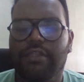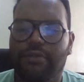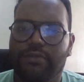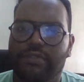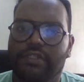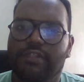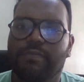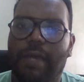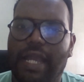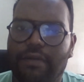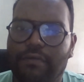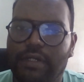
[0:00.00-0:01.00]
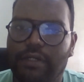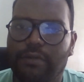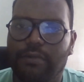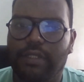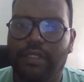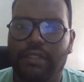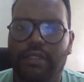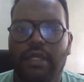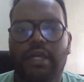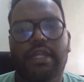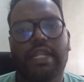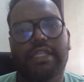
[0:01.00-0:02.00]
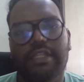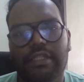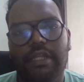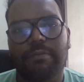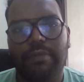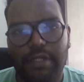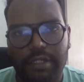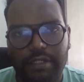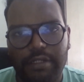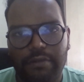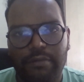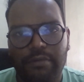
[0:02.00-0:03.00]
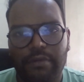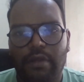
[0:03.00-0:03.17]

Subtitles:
news is backward looking rather than predictive.